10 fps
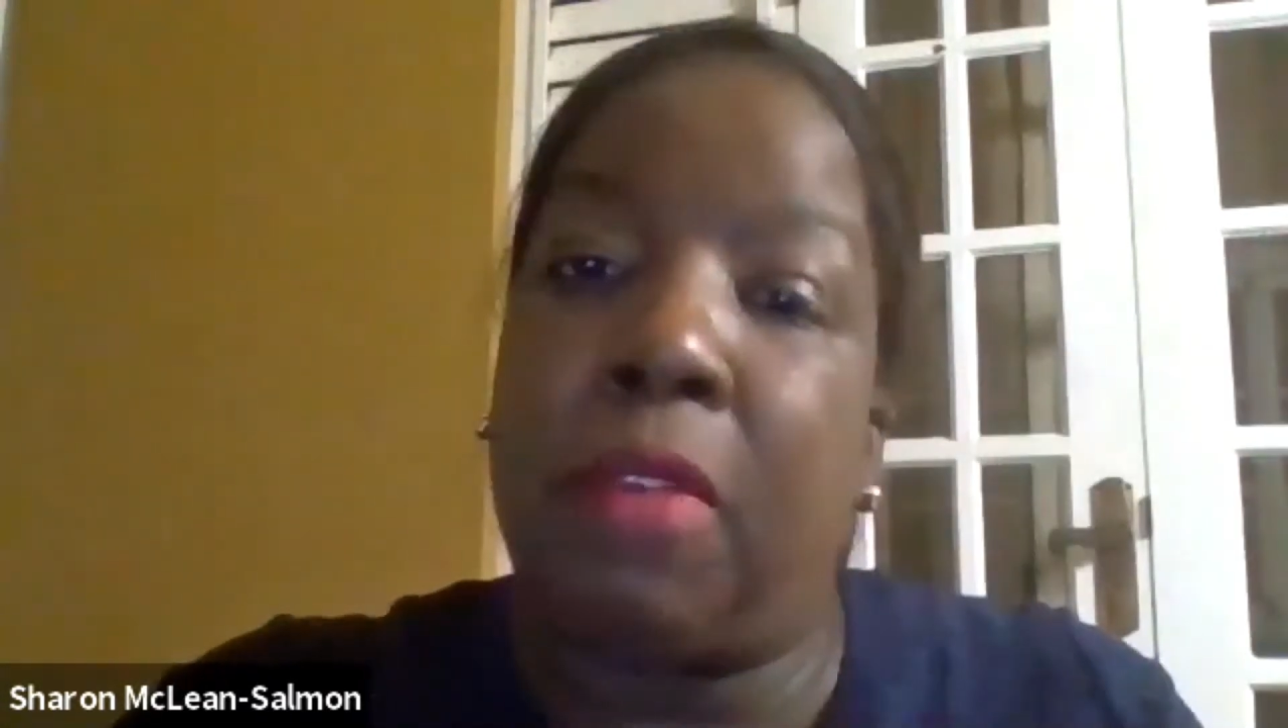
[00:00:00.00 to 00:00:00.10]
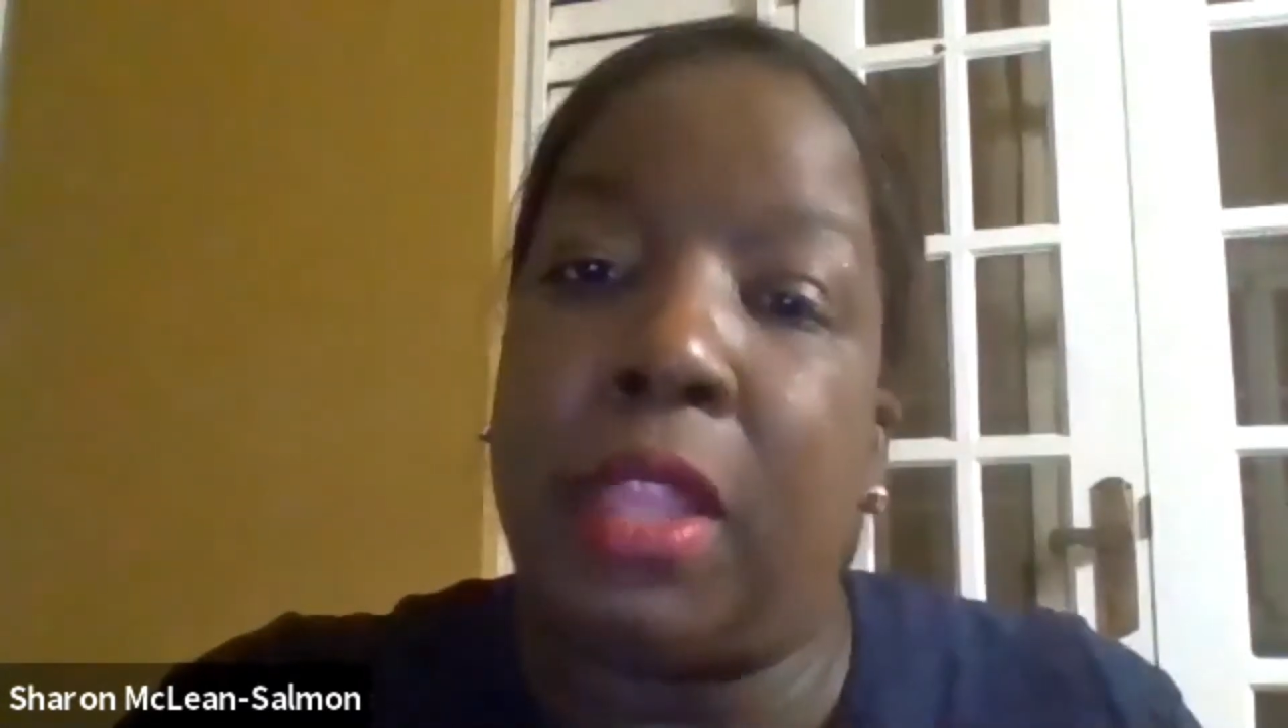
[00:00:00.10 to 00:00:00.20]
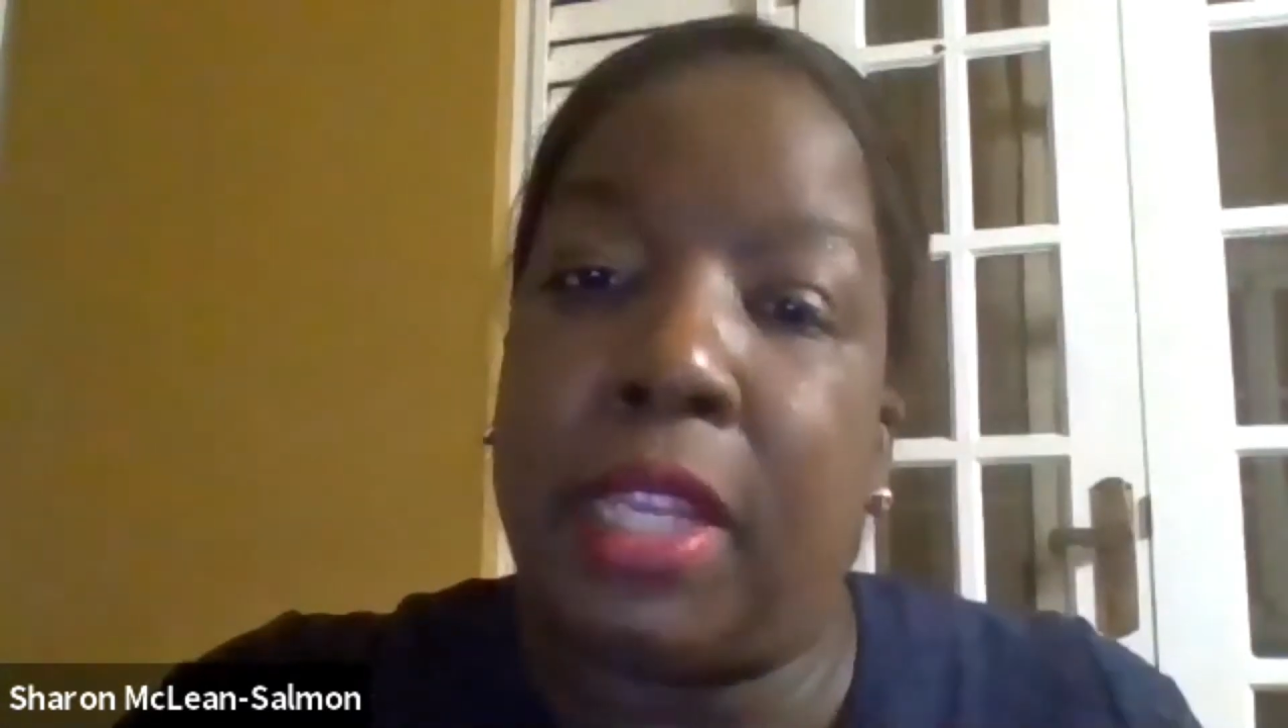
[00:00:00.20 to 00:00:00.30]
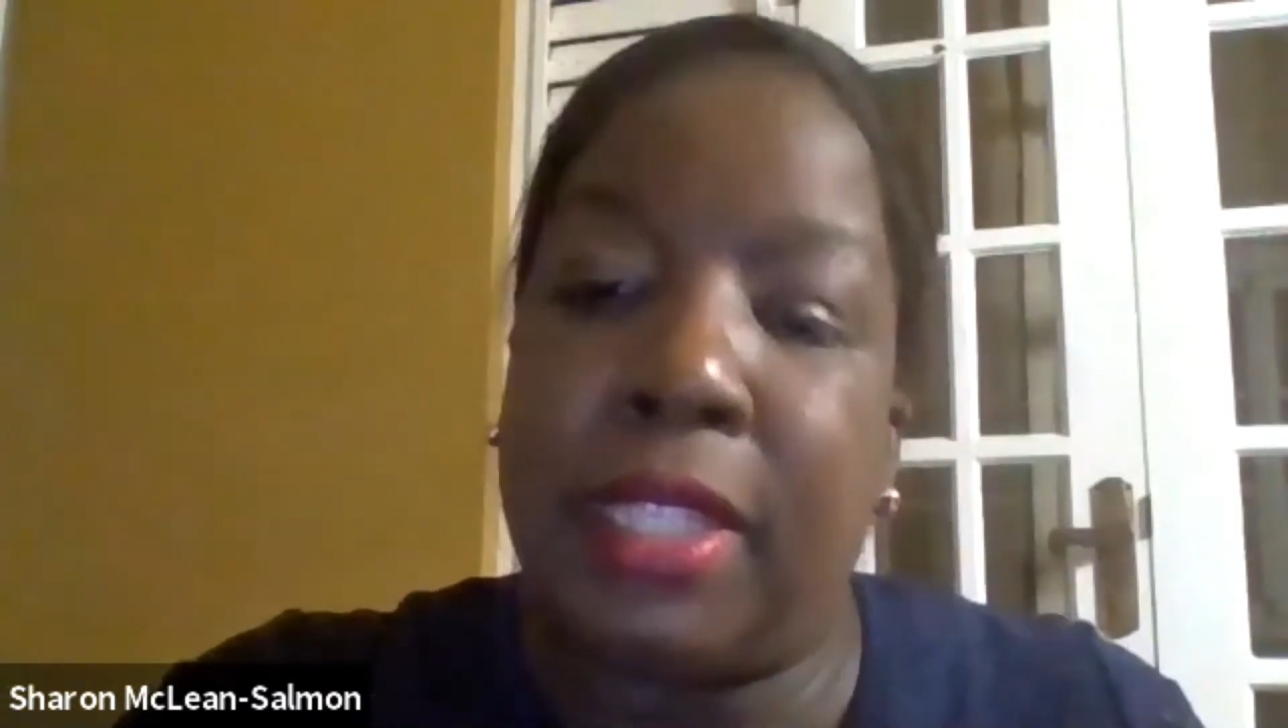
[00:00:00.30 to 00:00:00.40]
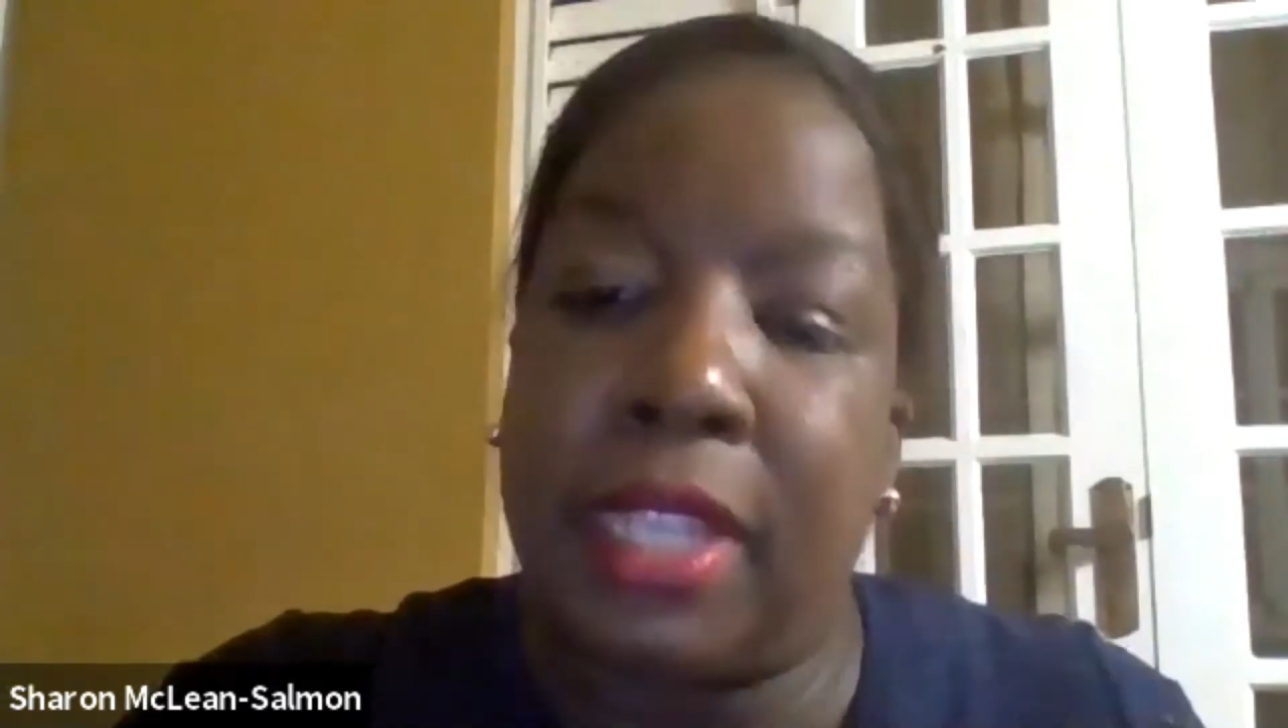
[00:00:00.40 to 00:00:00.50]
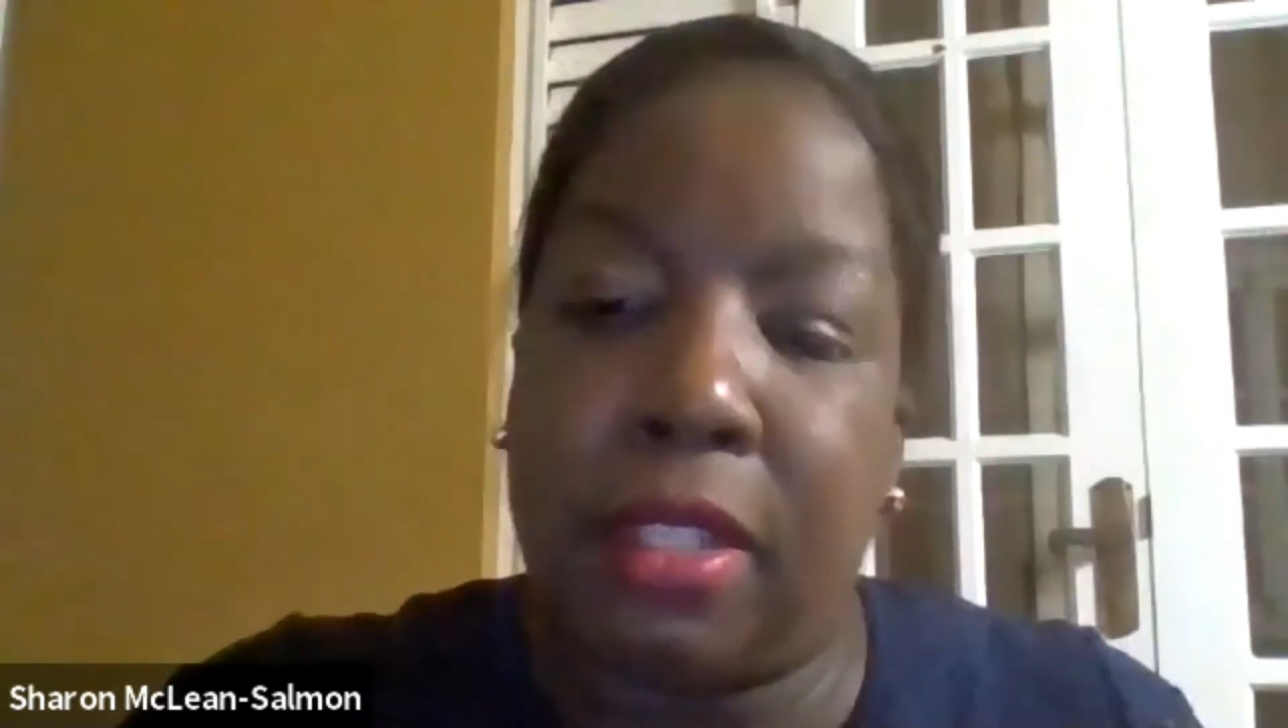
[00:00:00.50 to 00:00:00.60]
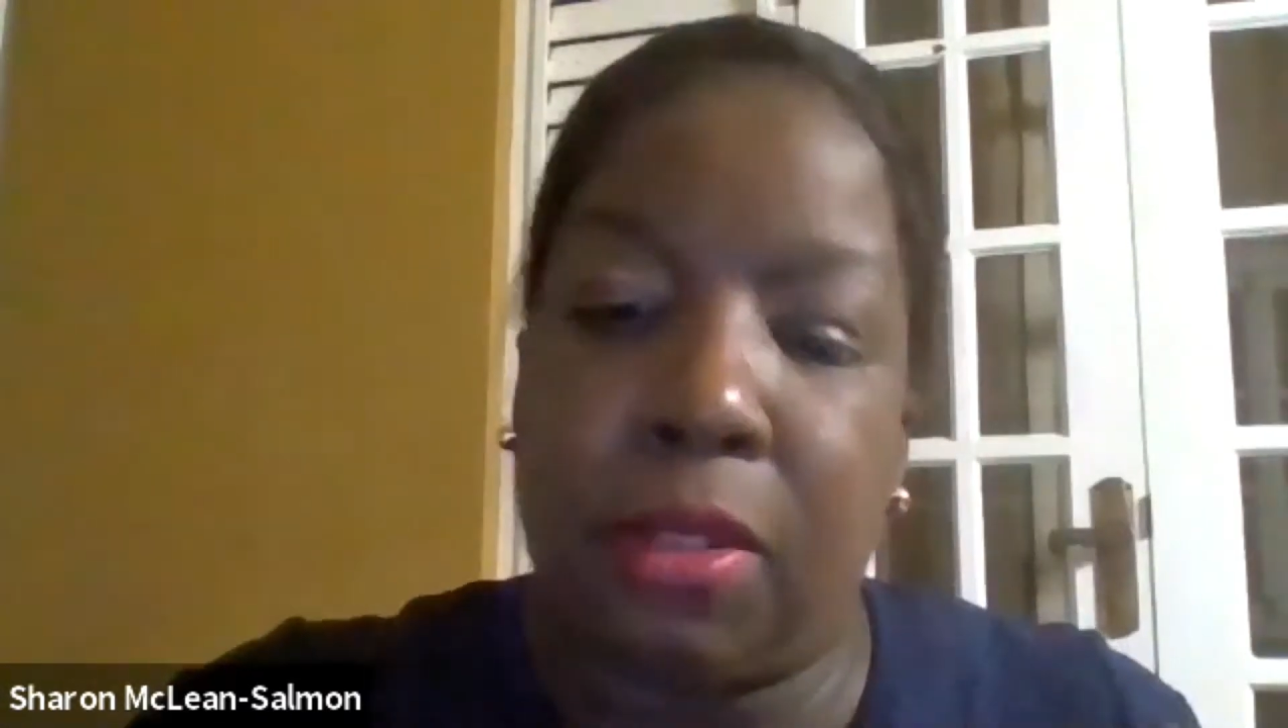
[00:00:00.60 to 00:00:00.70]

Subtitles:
other cells